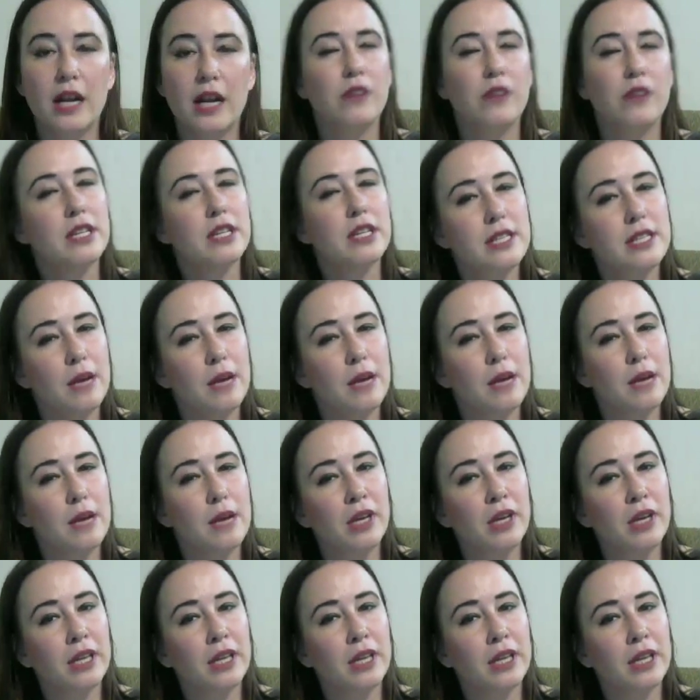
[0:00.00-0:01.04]
This is
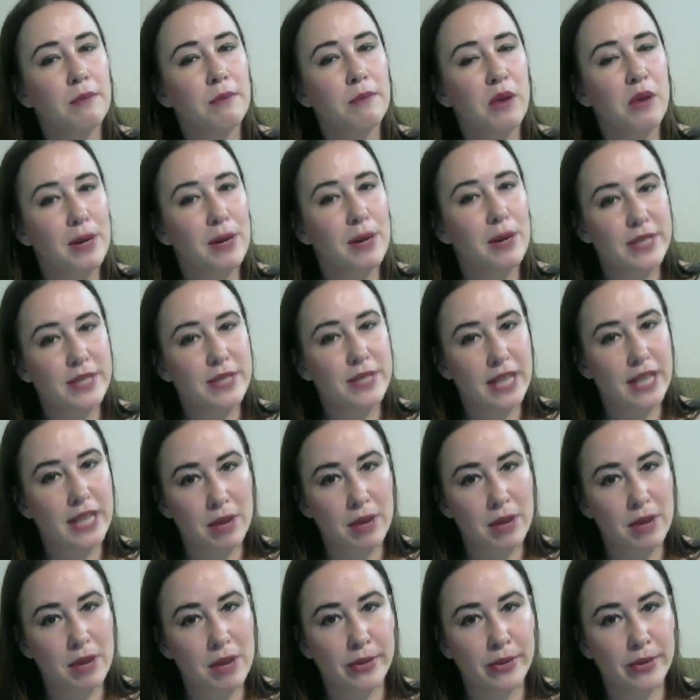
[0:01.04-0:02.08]
something that my website
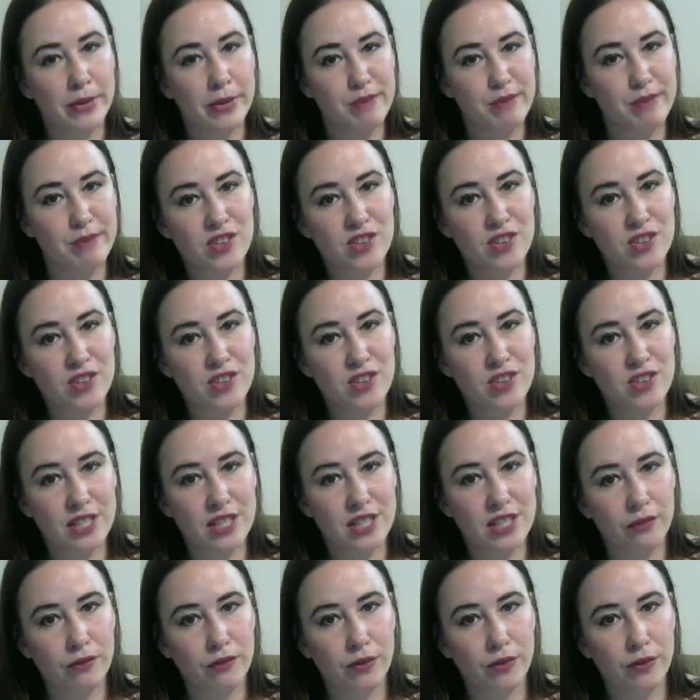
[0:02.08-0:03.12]
members have been interested
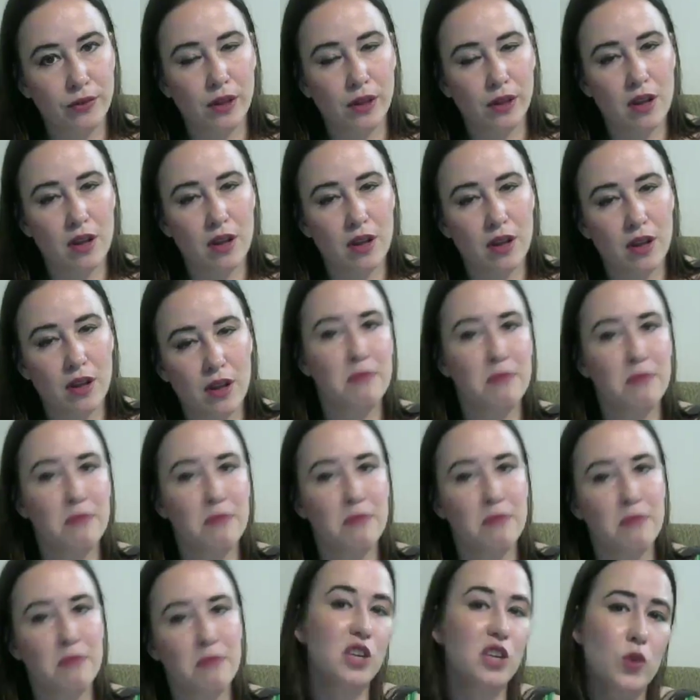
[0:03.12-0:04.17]
in for a long time.
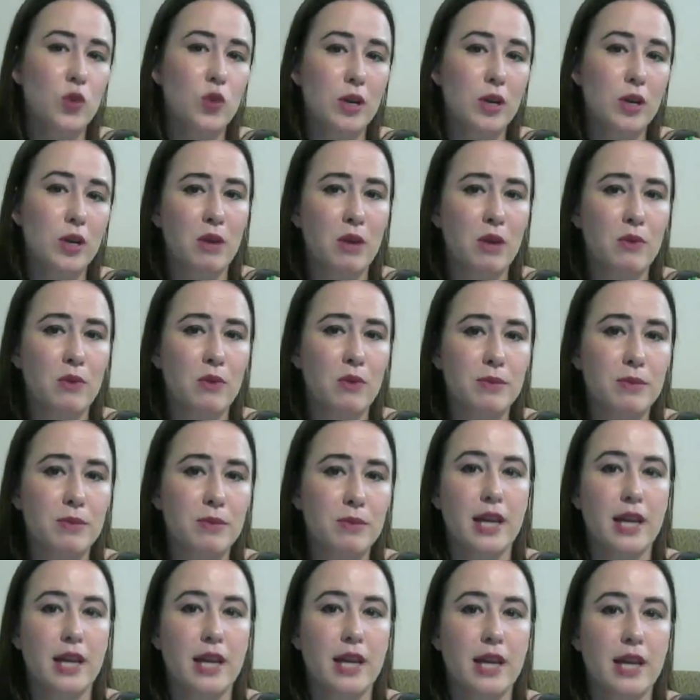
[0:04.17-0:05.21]
When you join my
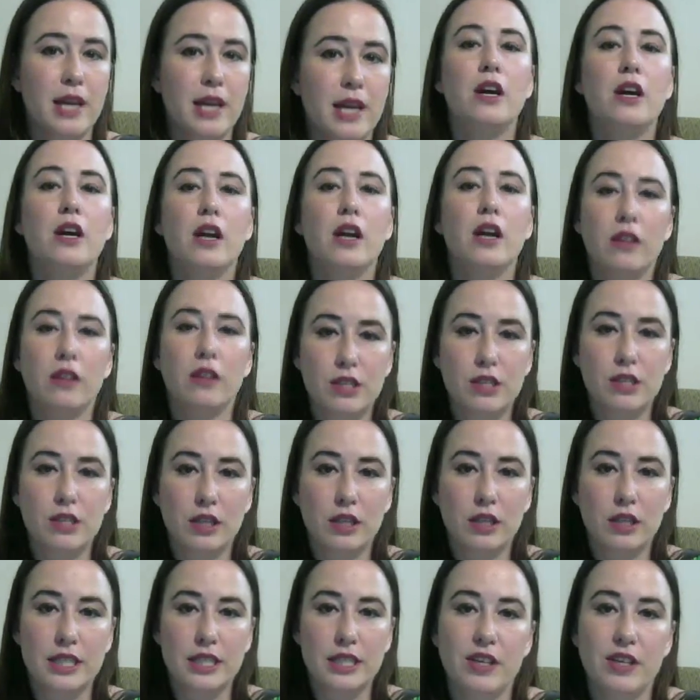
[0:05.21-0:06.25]
website, there's a
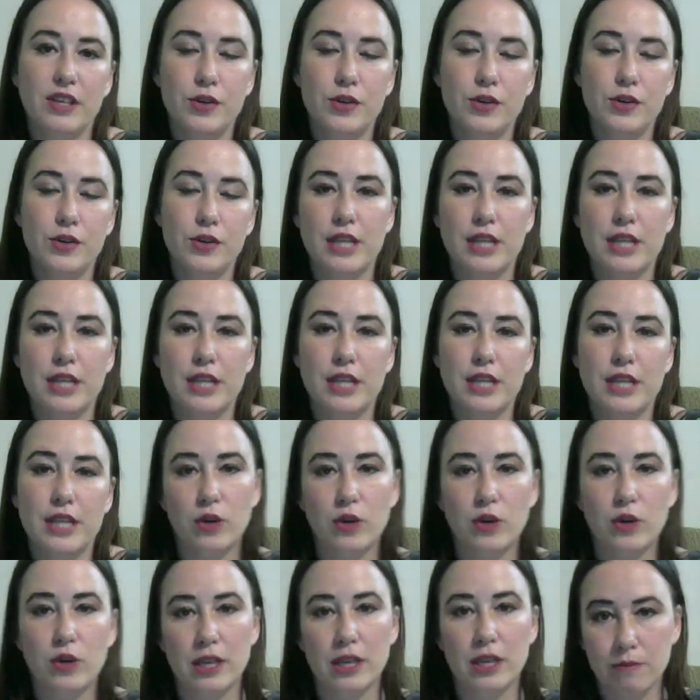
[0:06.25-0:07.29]
list of interests that you
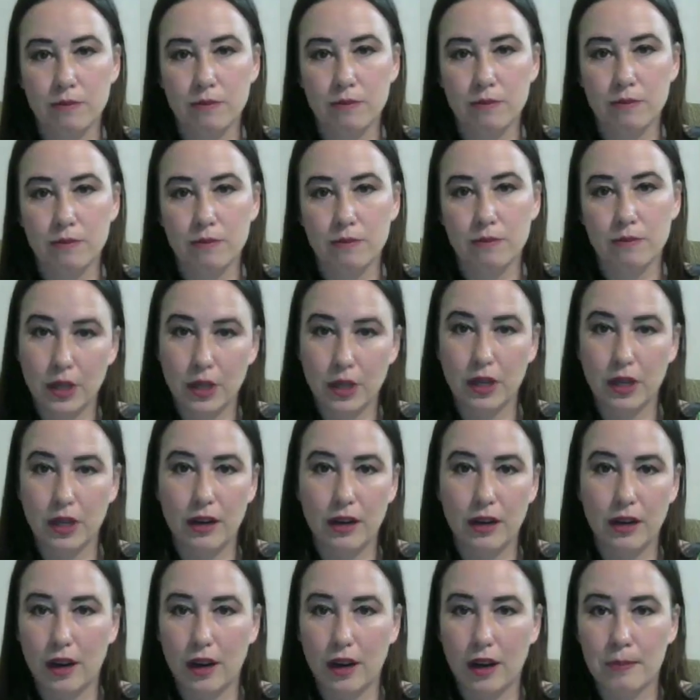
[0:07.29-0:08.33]
can put
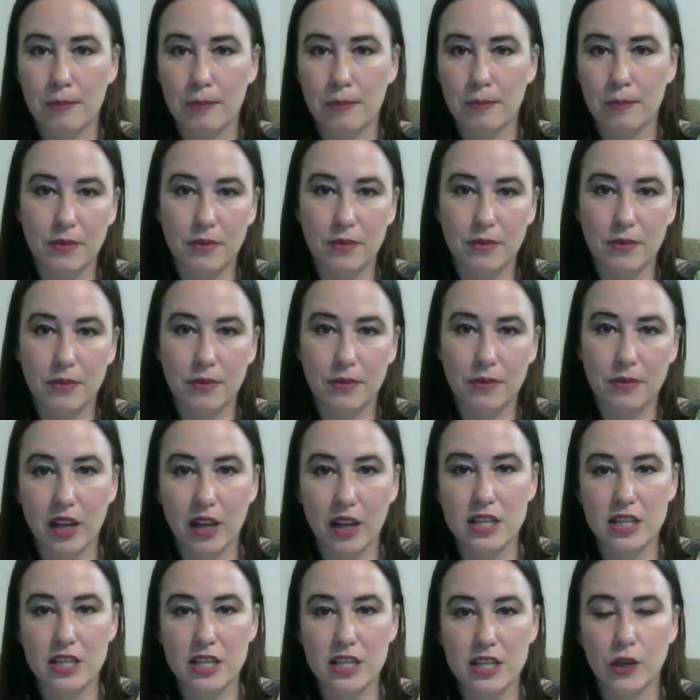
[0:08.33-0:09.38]
that you're
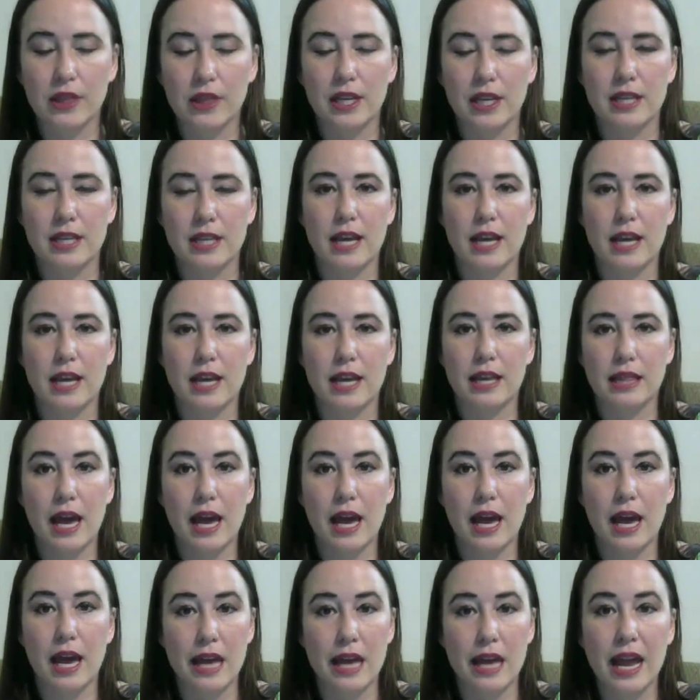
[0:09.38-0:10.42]
into and things like
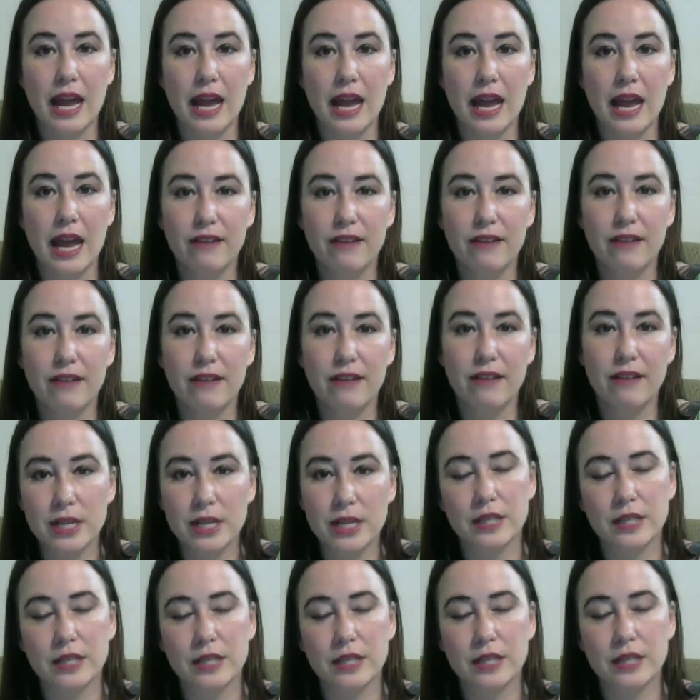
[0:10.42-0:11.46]
that. And I have noticed a
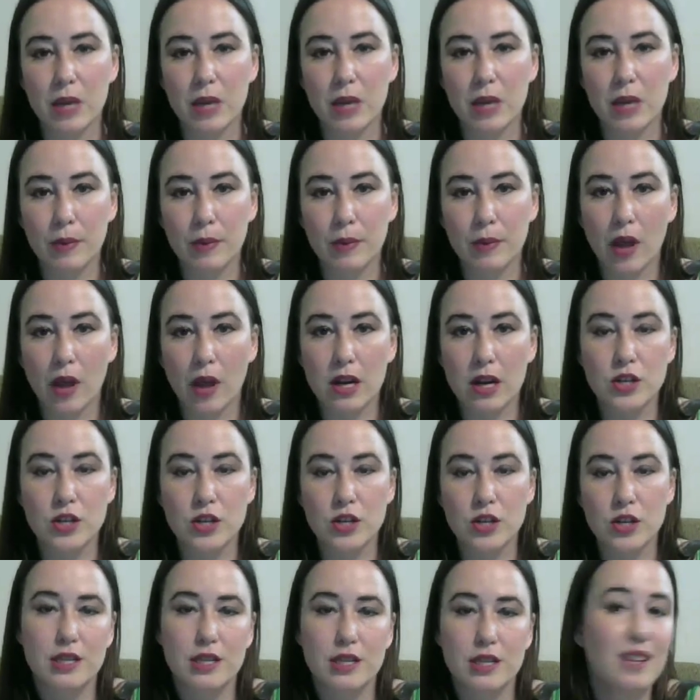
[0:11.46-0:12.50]
lot of people are
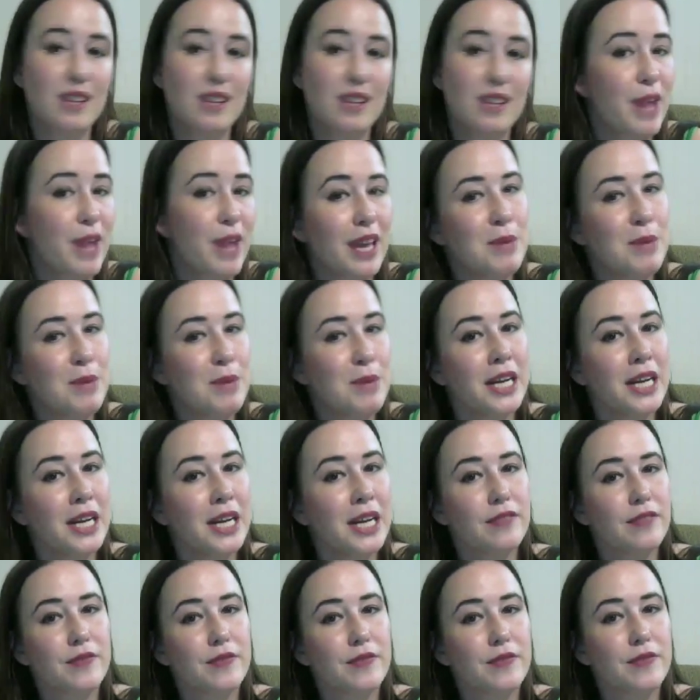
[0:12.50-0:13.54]
interested in making money.